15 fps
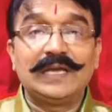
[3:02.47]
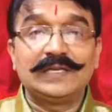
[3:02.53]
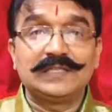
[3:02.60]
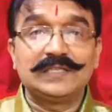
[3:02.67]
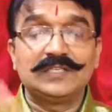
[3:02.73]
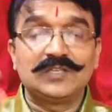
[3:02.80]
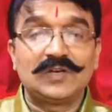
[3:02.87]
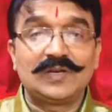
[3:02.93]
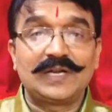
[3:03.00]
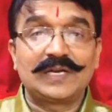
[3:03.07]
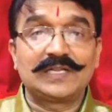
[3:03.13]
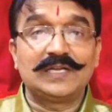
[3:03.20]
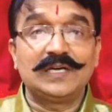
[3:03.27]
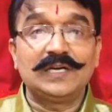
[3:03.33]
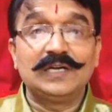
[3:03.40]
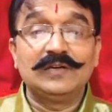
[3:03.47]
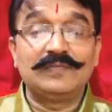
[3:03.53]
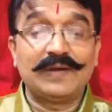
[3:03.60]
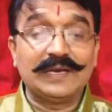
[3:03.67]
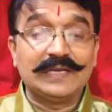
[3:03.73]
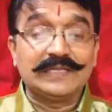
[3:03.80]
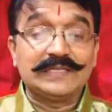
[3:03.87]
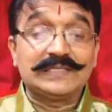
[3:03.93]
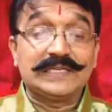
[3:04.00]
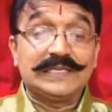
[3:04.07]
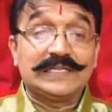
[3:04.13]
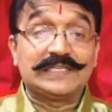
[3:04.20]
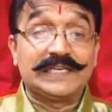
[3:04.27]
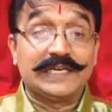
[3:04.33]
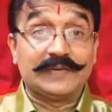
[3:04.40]
these all are the financial
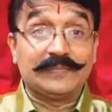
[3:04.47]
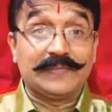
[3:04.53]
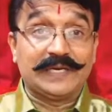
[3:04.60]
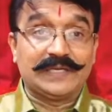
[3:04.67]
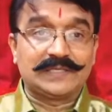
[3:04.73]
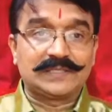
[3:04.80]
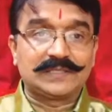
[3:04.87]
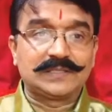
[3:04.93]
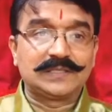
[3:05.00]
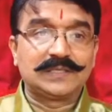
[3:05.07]
statements.